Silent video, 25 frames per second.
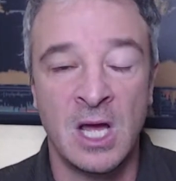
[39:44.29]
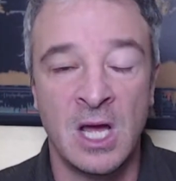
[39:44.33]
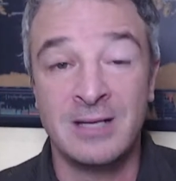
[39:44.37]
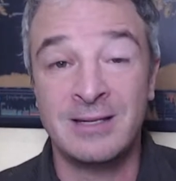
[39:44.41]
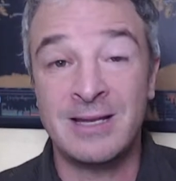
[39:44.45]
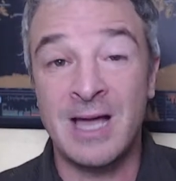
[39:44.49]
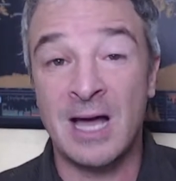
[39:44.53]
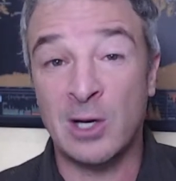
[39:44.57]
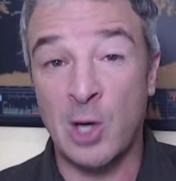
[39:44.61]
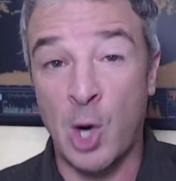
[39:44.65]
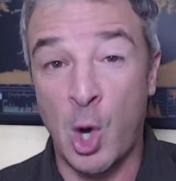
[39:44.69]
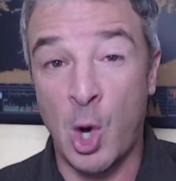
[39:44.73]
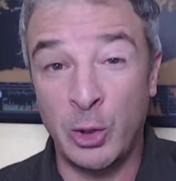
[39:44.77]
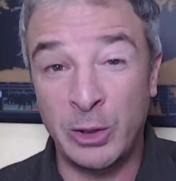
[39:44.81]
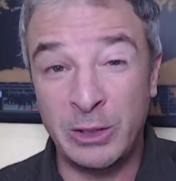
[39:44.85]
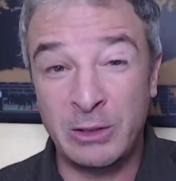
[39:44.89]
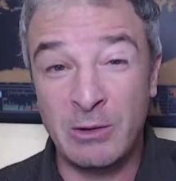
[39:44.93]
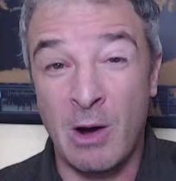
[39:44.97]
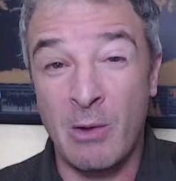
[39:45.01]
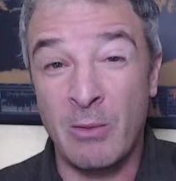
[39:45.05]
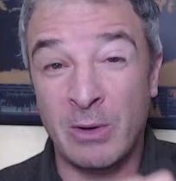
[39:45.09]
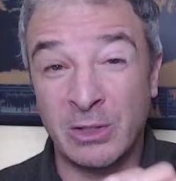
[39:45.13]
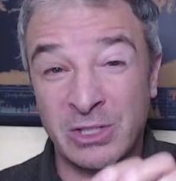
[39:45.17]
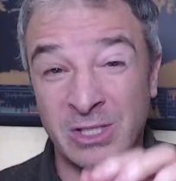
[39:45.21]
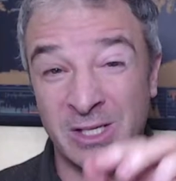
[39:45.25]
Not only do
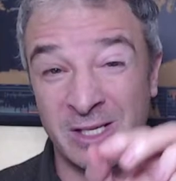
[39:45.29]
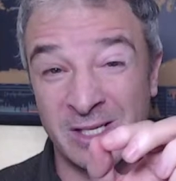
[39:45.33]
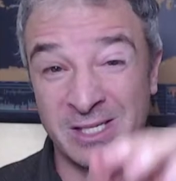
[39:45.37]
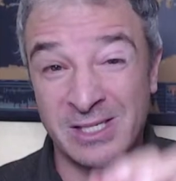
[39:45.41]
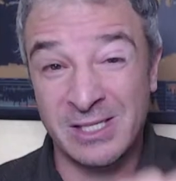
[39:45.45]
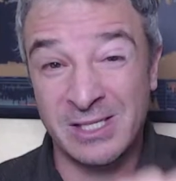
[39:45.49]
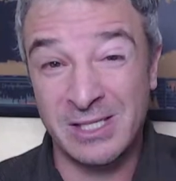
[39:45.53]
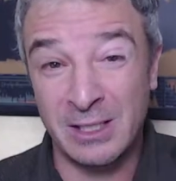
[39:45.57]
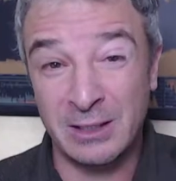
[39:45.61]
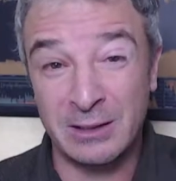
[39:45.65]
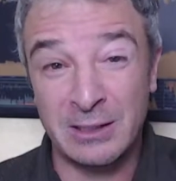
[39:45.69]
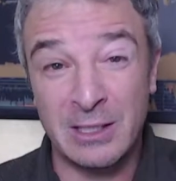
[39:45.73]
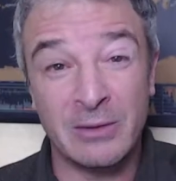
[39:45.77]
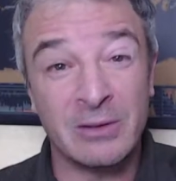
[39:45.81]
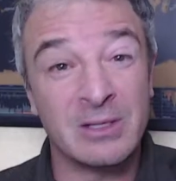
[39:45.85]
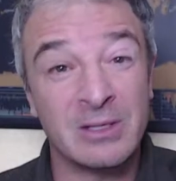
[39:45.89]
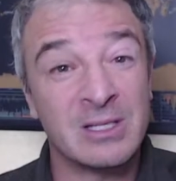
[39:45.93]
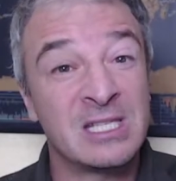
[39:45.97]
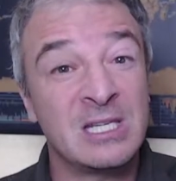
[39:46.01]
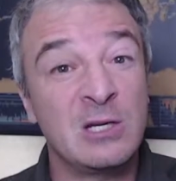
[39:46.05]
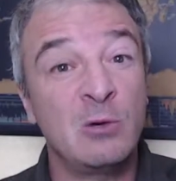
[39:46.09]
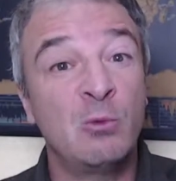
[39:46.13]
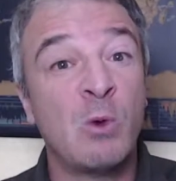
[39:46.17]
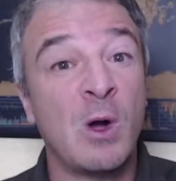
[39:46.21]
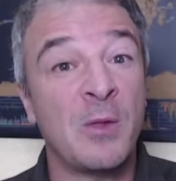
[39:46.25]
I want you to sit in there and
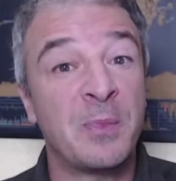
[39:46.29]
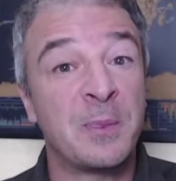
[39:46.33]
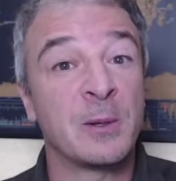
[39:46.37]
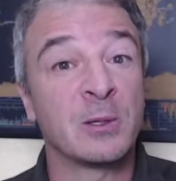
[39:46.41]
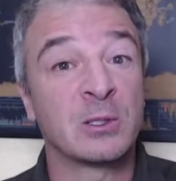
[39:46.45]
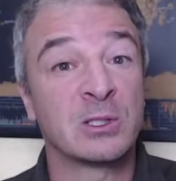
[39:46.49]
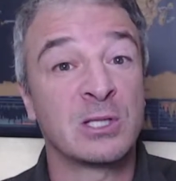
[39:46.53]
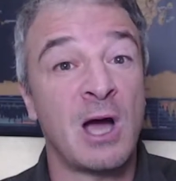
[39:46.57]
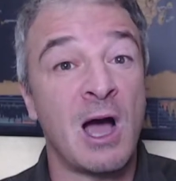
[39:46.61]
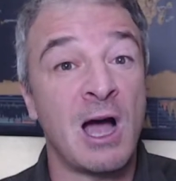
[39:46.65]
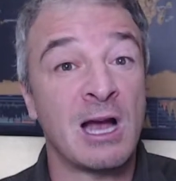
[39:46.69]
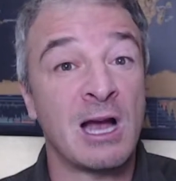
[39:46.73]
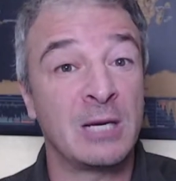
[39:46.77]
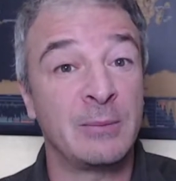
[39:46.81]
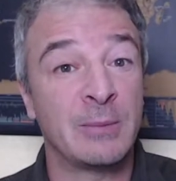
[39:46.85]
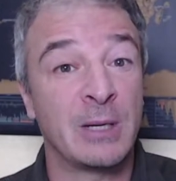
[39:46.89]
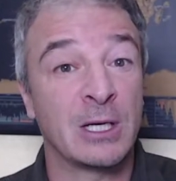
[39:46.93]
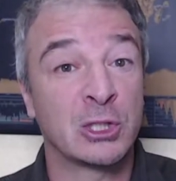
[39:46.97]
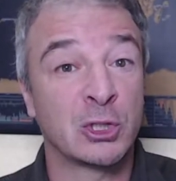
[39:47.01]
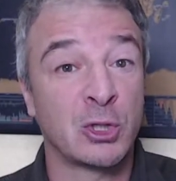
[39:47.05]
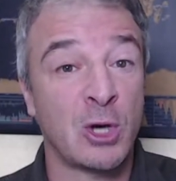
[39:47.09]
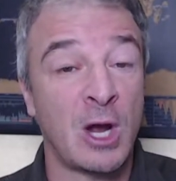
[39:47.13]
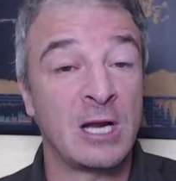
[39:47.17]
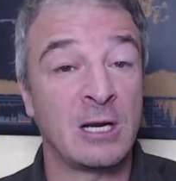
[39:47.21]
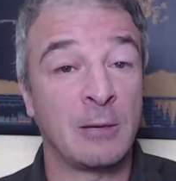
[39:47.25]
see what they're talking
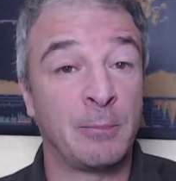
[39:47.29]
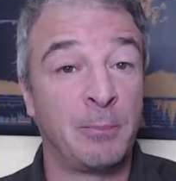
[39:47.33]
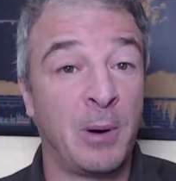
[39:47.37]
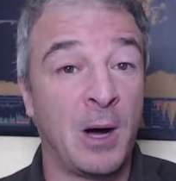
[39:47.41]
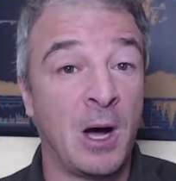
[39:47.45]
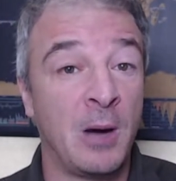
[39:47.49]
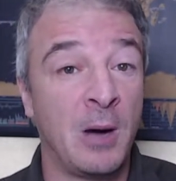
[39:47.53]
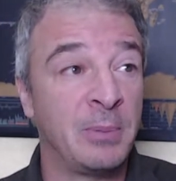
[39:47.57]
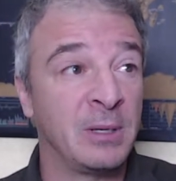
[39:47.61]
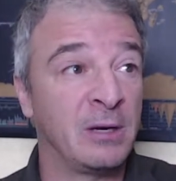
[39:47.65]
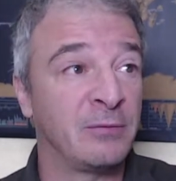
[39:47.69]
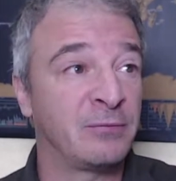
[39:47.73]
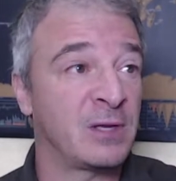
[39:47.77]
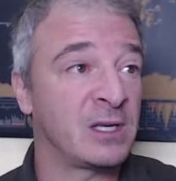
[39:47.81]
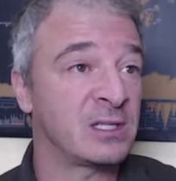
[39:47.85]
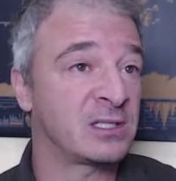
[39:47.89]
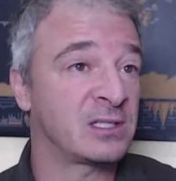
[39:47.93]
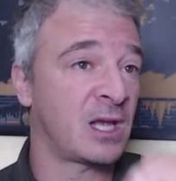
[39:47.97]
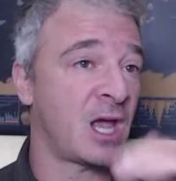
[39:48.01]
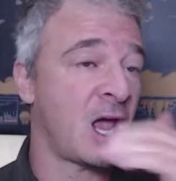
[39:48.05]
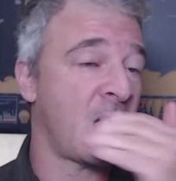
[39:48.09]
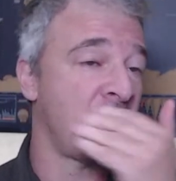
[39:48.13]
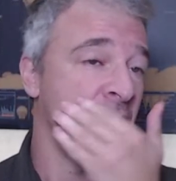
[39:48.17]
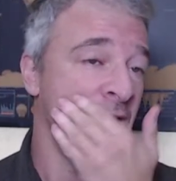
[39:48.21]
about, trying to pump, and if they say,